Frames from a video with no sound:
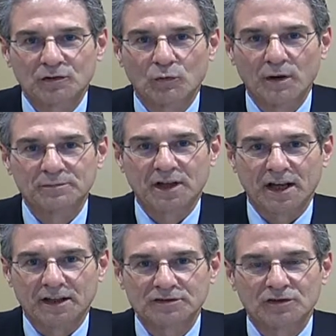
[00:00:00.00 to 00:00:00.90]

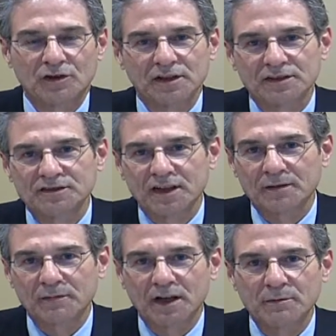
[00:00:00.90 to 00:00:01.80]
webcast on
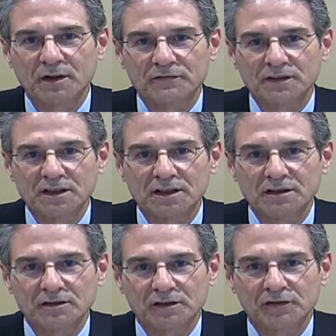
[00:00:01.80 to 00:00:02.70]
exam MFE
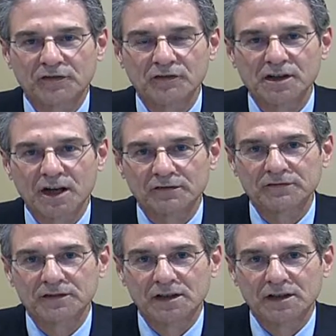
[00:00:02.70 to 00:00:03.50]
and 3F